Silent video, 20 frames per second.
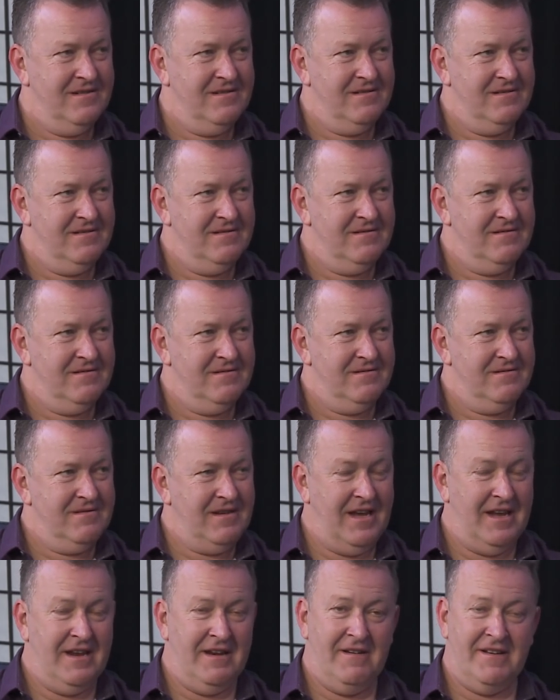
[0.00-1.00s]
his WAFL team.
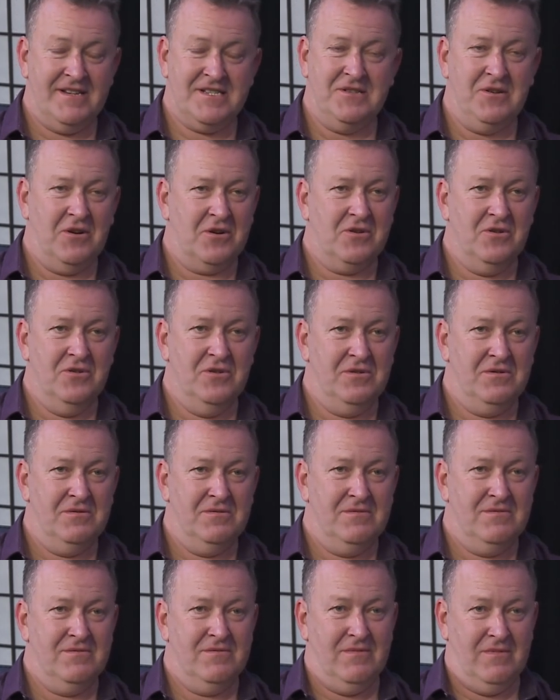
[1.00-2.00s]
Yeah, no, that's not good.
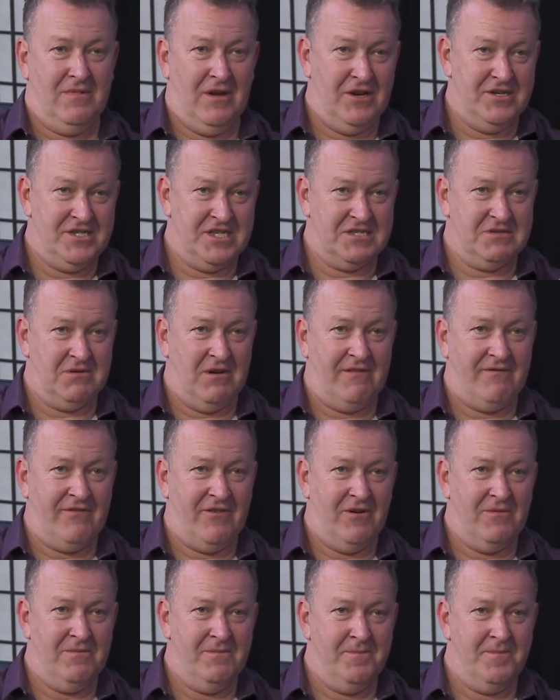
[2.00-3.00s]
WAFL twos. Who's this one
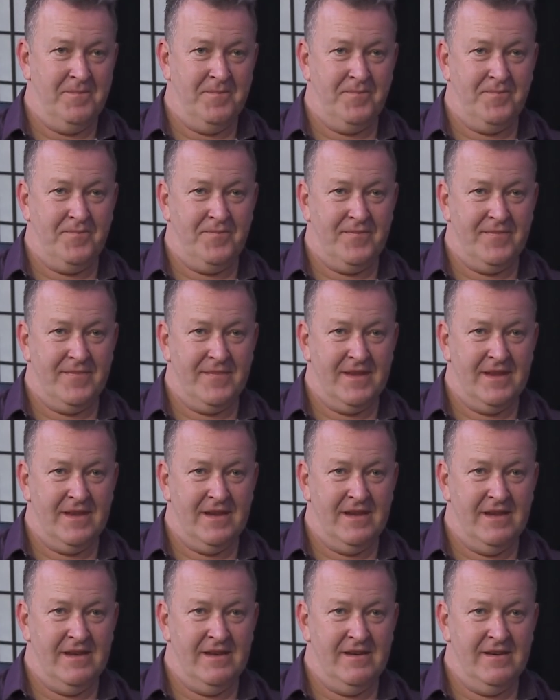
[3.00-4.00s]
from? This
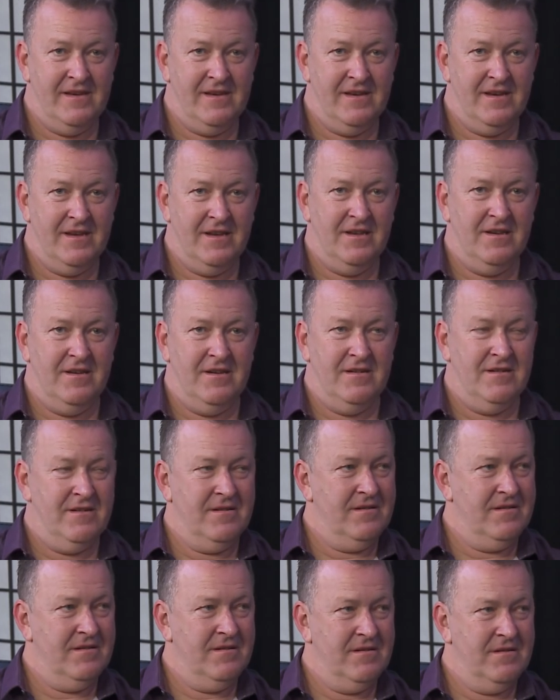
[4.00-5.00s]
is from
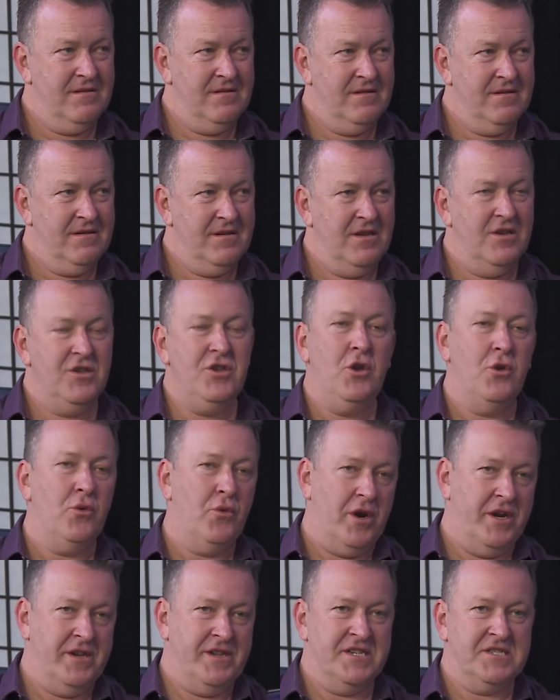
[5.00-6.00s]
Matthew. You
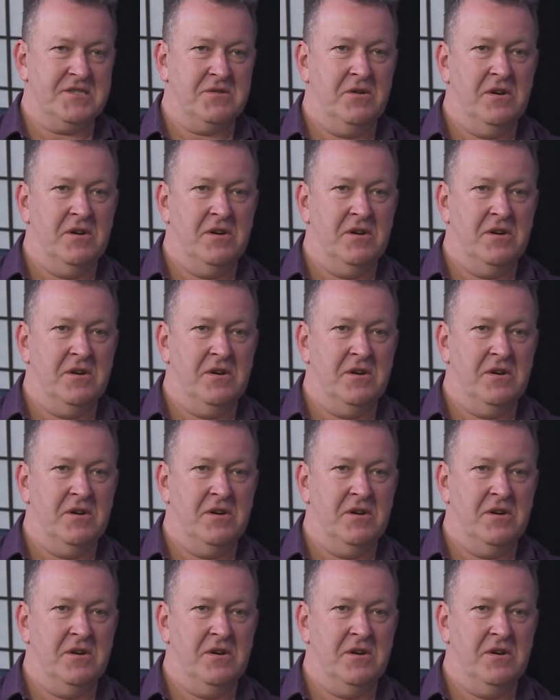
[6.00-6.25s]
read this